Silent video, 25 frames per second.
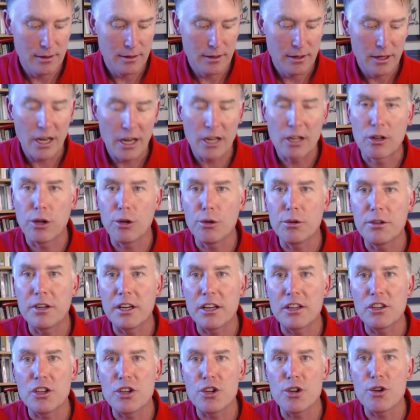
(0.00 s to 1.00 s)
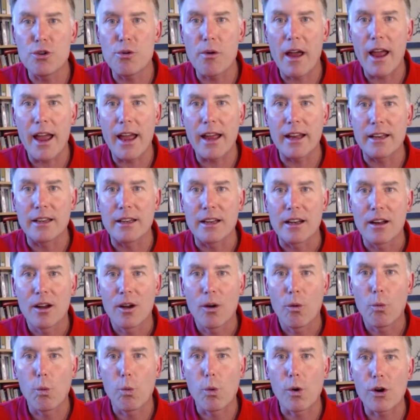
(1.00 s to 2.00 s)
including the UN,
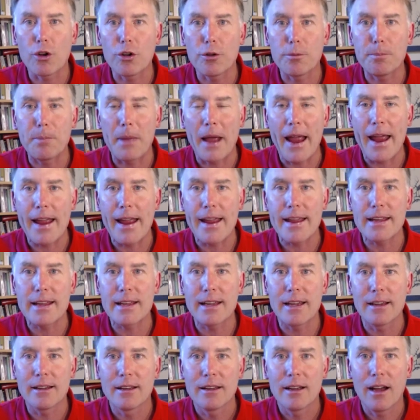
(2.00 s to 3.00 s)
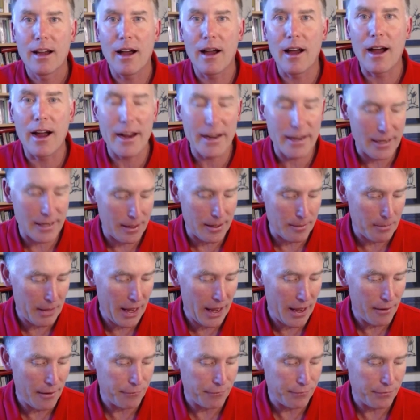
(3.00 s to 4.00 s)
World Bank,
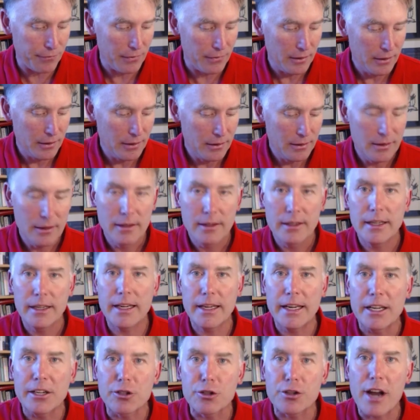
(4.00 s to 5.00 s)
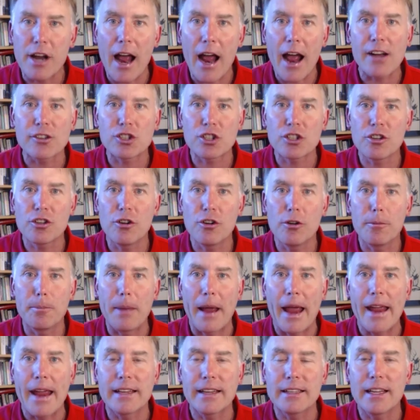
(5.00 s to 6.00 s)
IMF, international
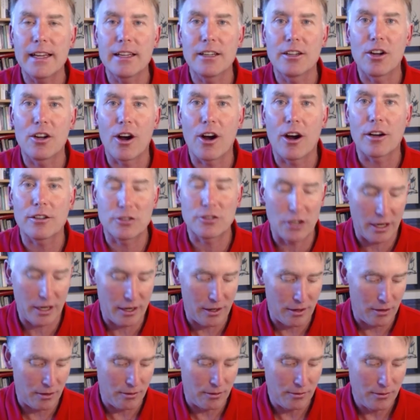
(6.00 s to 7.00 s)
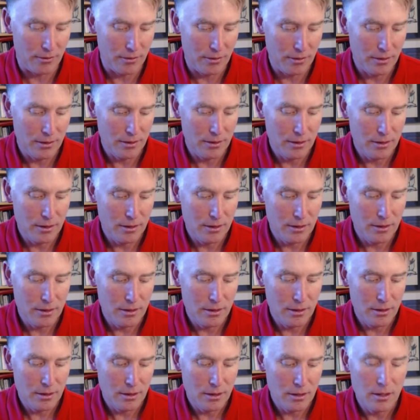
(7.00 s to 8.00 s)
banking cartel,
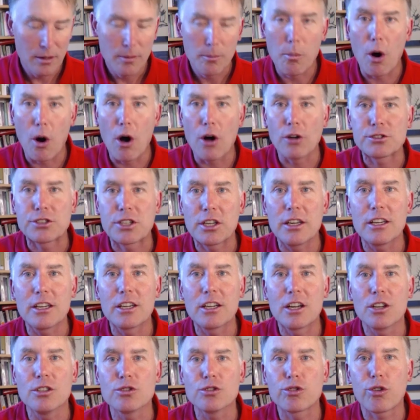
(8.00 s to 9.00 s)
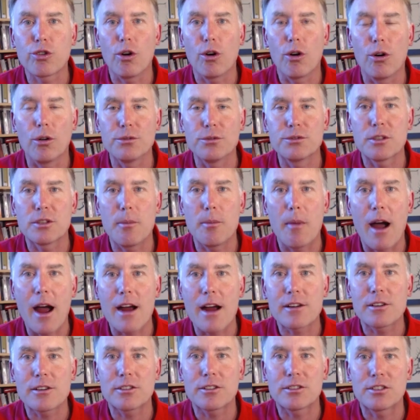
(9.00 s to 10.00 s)
multi-controlled
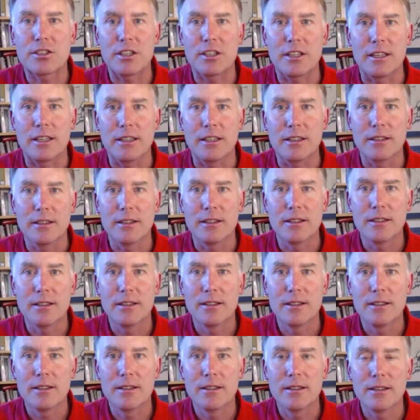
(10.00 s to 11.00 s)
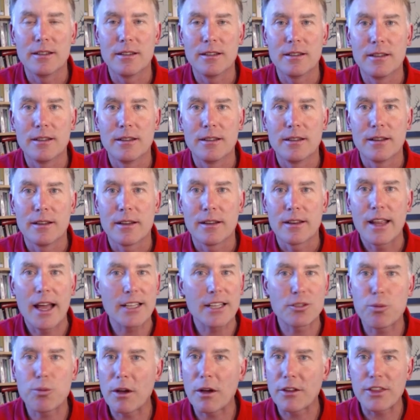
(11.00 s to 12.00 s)
democracy.
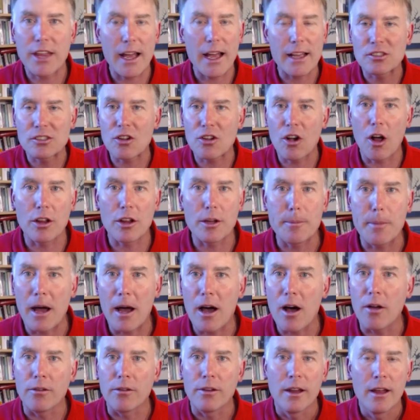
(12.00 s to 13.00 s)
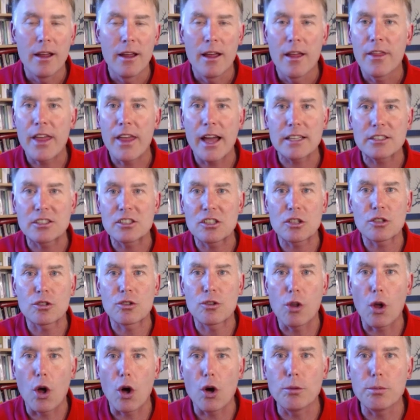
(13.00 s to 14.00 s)
That's what that's all about. That's just
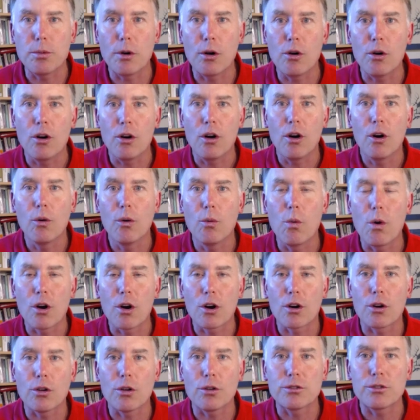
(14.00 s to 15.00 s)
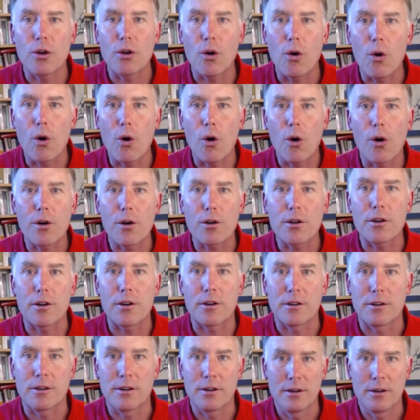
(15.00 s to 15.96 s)
global world order.